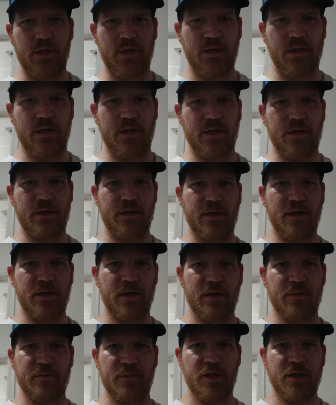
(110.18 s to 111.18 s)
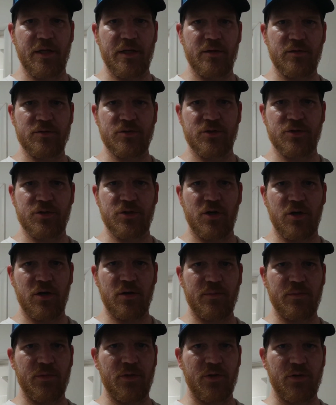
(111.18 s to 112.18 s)
And the needles are
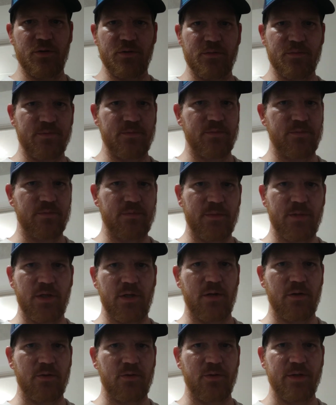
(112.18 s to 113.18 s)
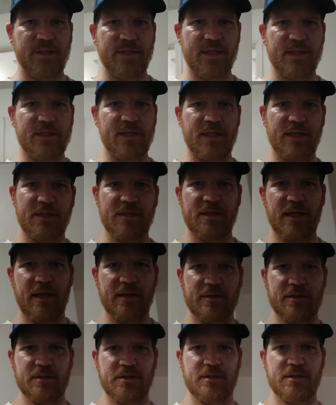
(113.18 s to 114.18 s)
sharp. They're 316
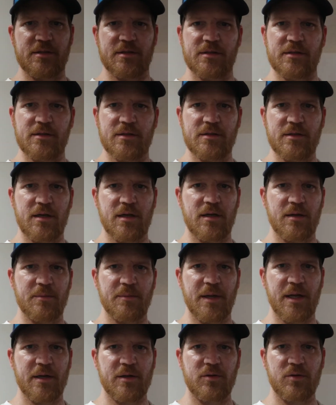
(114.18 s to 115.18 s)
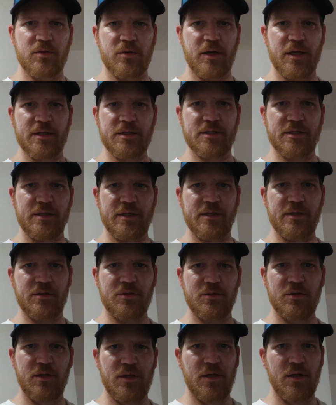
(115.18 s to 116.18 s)
stainless medical grade
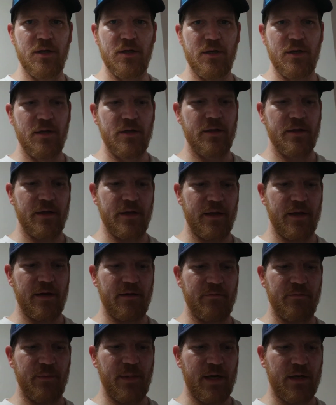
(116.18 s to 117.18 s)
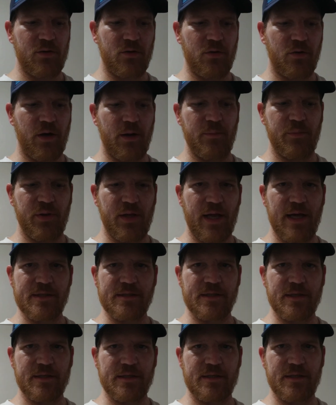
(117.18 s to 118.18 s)
steel. They have medical grade
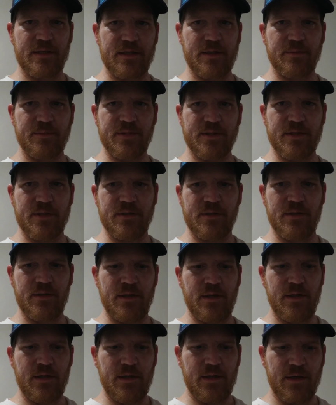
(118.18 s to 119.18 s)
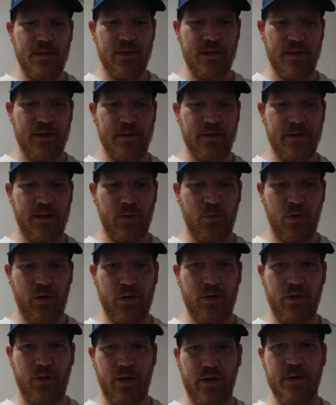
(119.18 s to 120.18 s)
plastic tips, and they work
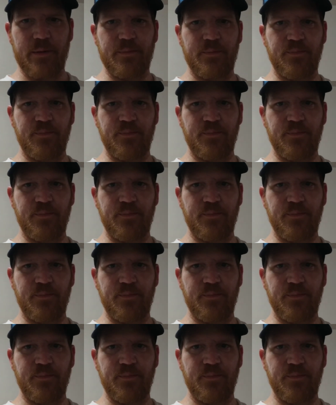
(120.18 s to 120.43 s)
great.